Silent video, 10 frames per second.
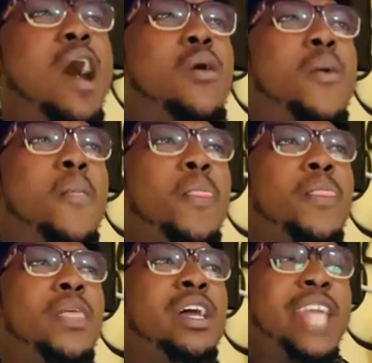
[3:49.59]
Now,
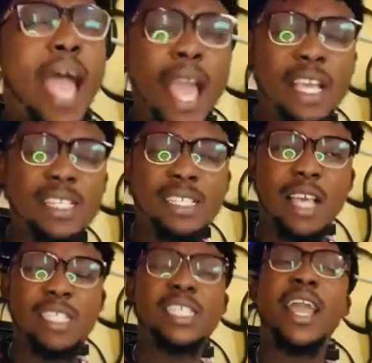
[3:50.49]
there
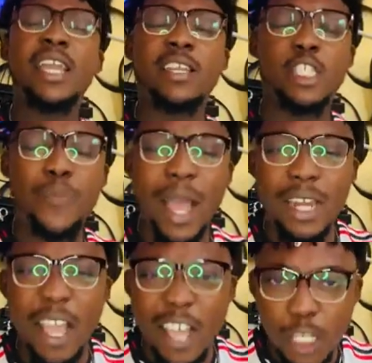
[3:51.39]
is a saying,
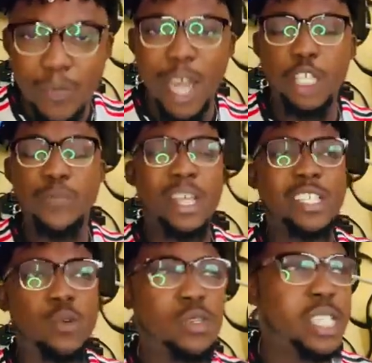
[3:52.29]
a
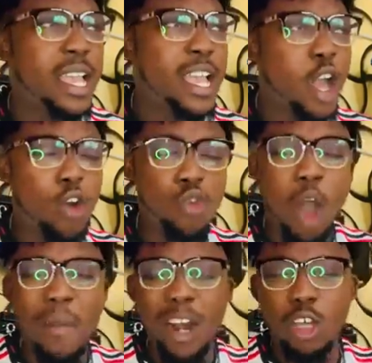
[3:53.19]
Spanish person who say,
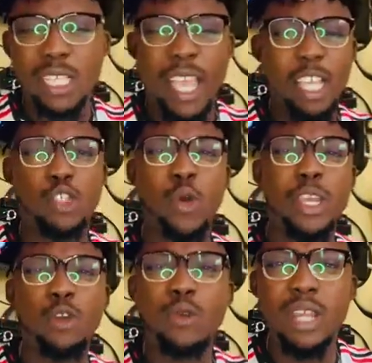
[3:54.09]
Roma no se
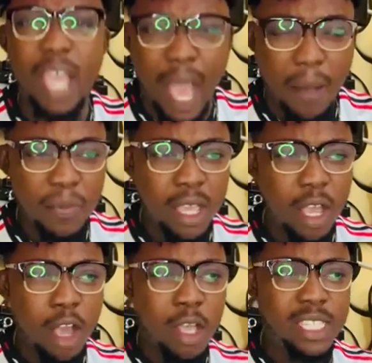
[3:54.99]
hizo in un día,
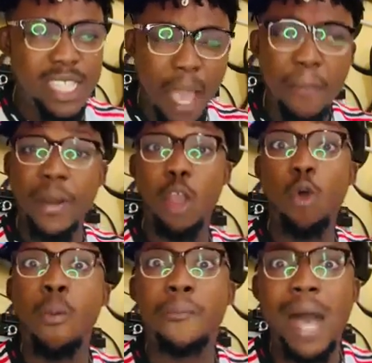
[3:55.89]

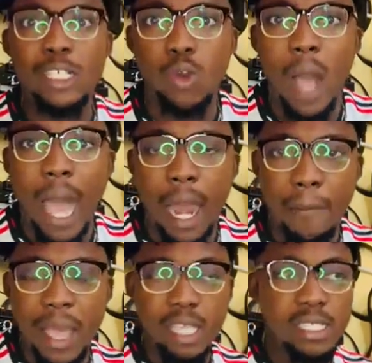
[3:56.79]
siempre un paso
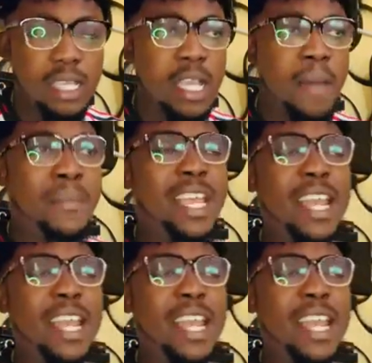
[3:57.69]
a la vez.